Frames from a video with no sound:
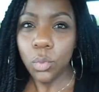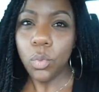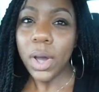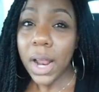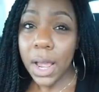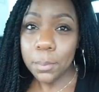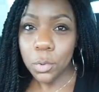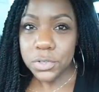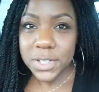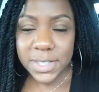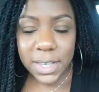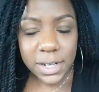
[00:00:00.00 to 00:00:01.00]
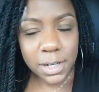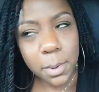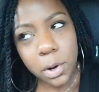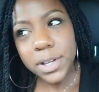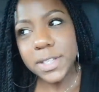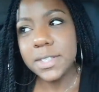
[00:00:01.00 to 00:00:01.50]
What I'm most excited
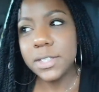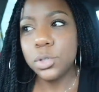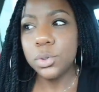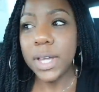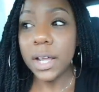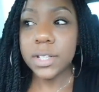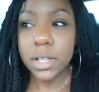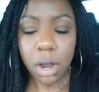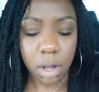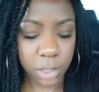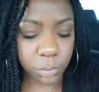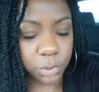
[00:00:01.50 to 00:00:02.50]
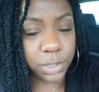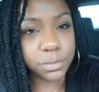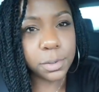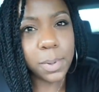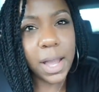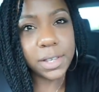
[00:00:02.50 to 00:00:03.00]
about is to get to Collingwood, you have
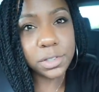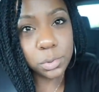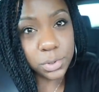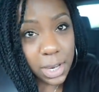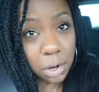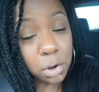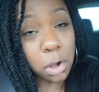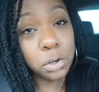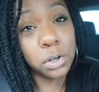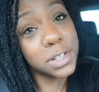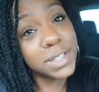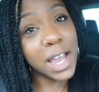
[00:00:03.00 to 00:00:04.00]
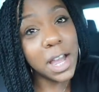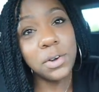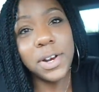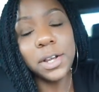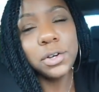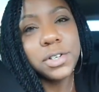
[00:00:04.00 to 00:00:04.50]
to pass through a town called
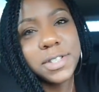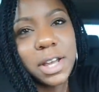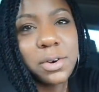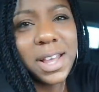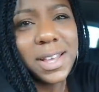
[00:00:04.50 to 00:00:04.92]
Cookstown, and Cookstown